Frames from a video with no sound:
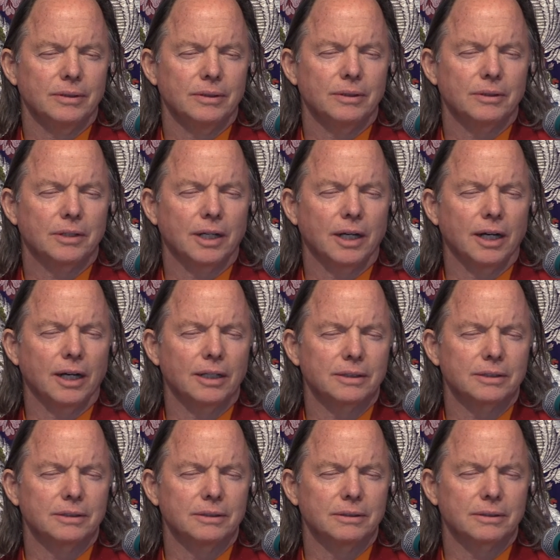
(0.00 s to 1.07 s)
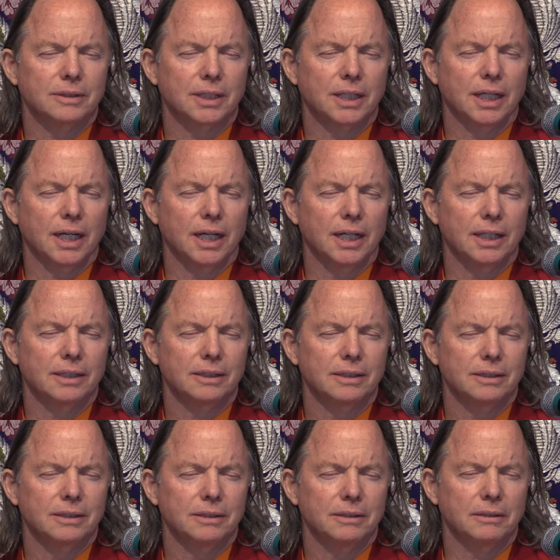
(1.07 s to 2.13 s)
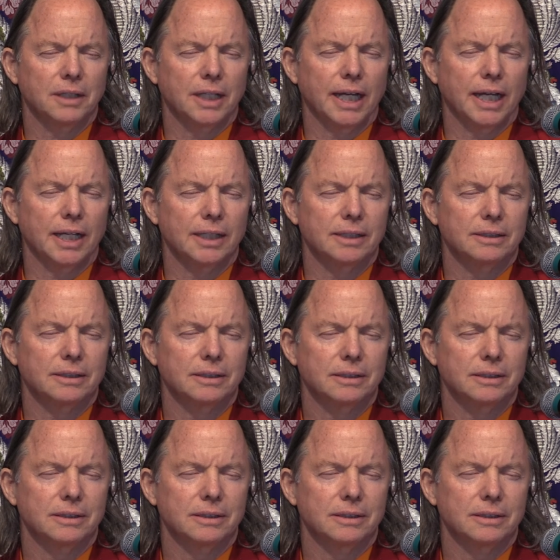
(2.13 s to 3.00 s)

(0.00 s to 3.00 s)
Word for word: no cars, no sky, no land,